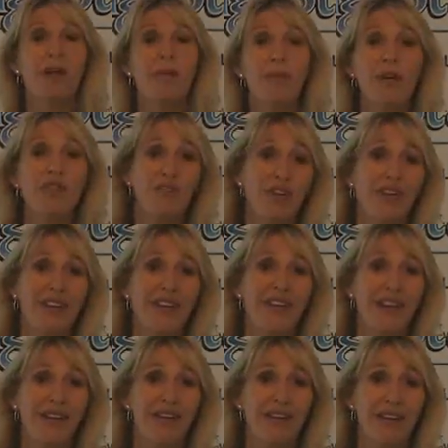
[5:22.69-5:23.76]
by drinking the
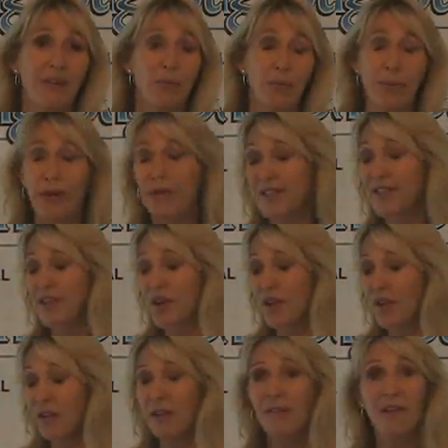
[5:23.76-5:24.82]
alkaline, by
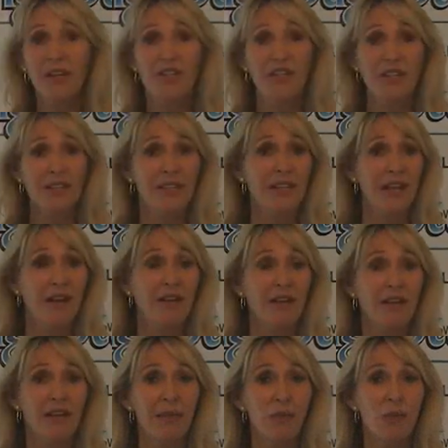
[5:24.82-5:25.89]
soaking the veggies in the
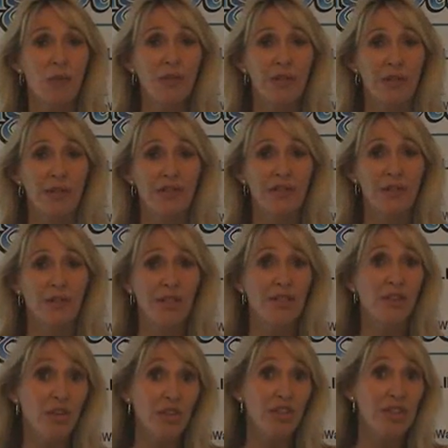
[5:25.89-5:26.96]
alkaline water. So it's
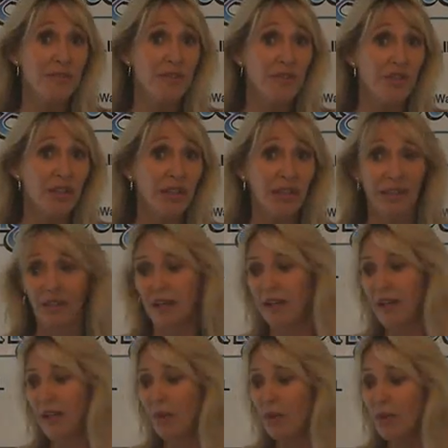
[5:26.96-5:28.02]
not just for drinking.
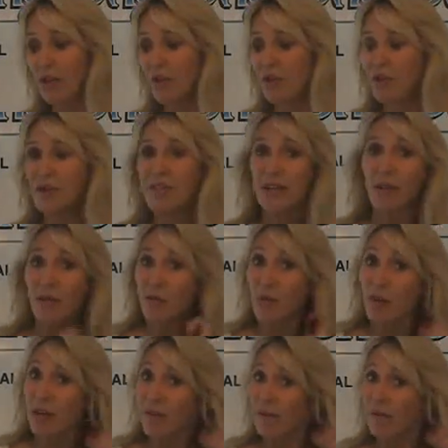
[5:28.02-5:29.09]
We can use that on
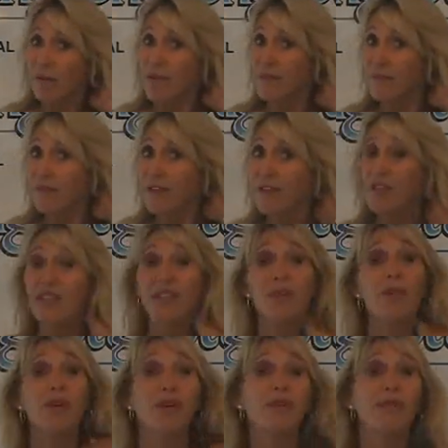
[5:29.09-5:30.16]
all our fruits and veggies, and
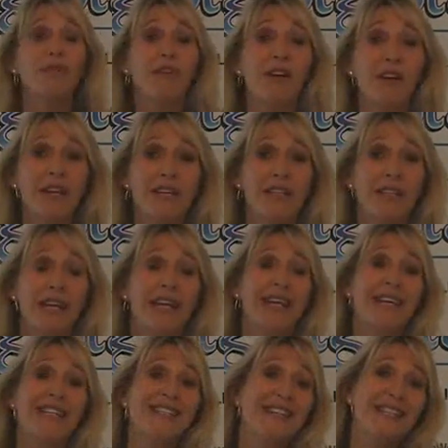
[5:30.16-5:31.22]
what you'll find
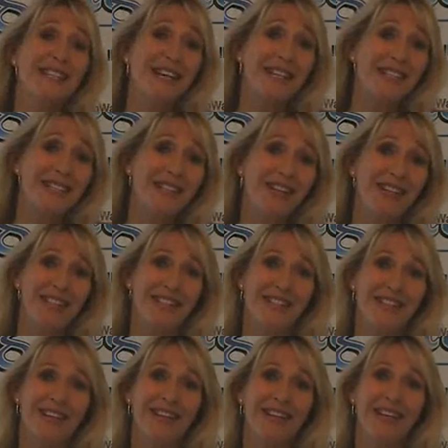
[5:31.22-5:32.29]
is they taste nicer,
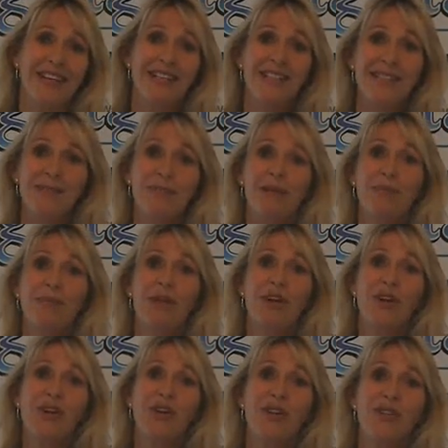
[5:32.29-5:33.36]
simply
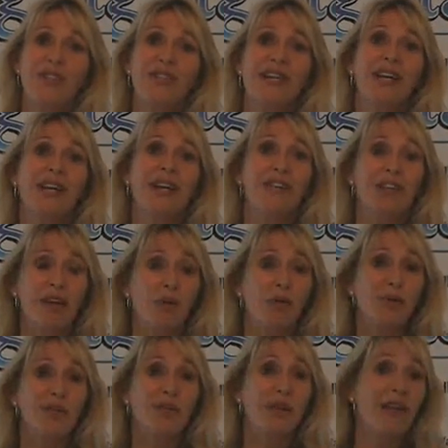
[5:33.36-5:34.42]
because they're
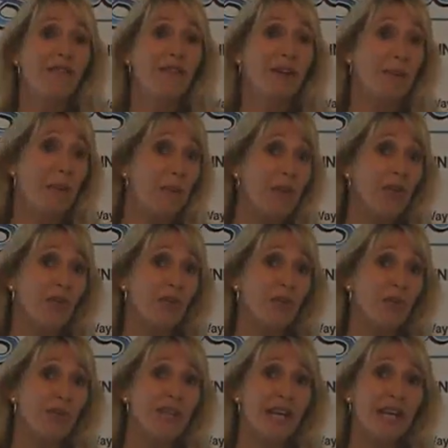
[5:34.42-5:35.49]
also having
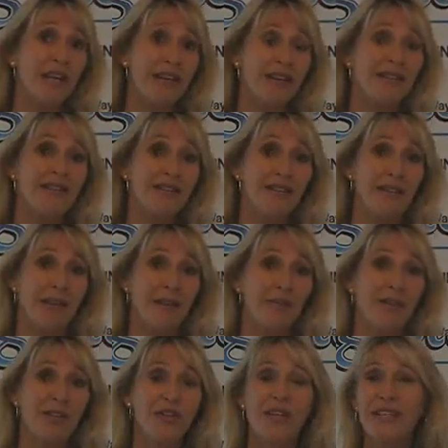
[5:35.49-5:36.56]
minerals added into them.
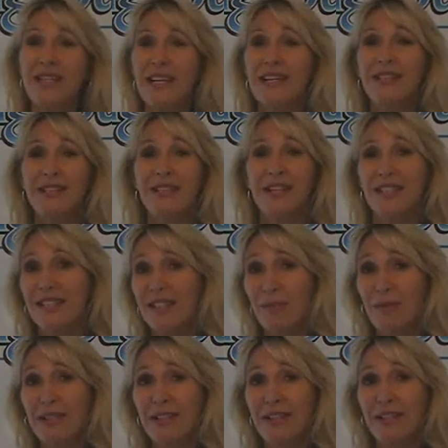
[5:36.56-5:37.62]
So they tend to taste
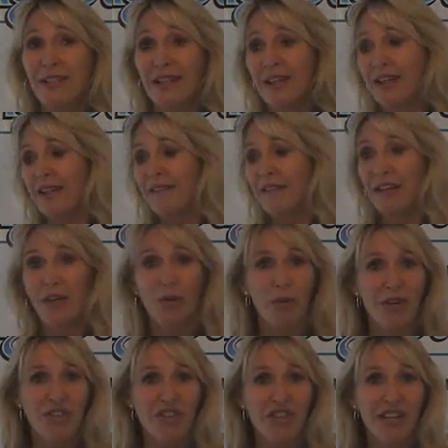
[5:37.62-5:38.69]
sweeter, they're
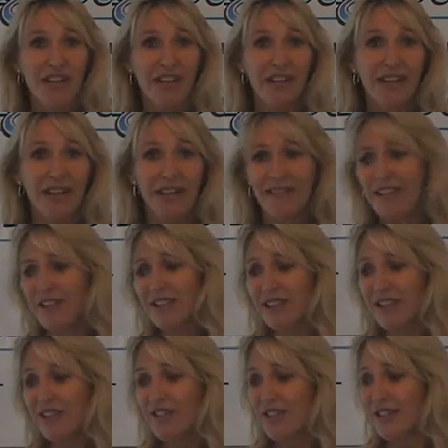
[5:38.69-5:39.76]
crunchier, they're
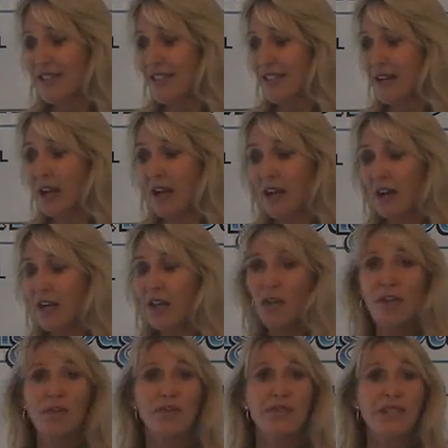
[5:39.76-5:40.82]
delicious. I
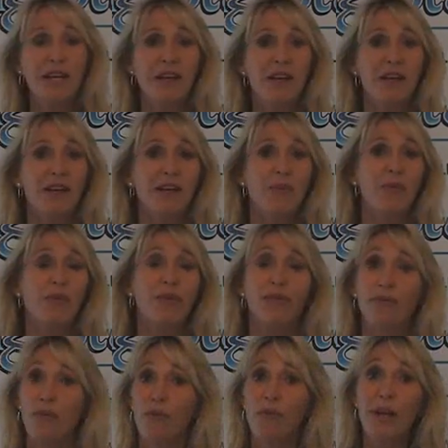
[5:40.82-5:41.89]
use the alkaline water
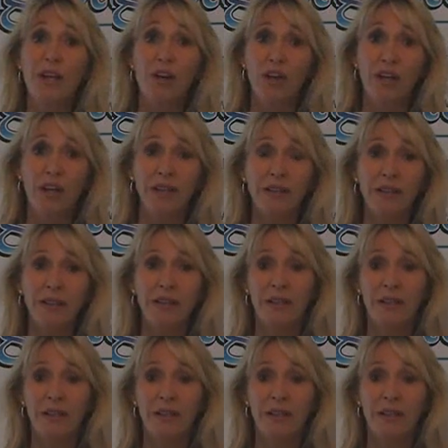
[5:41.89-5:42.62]
for all my cooking,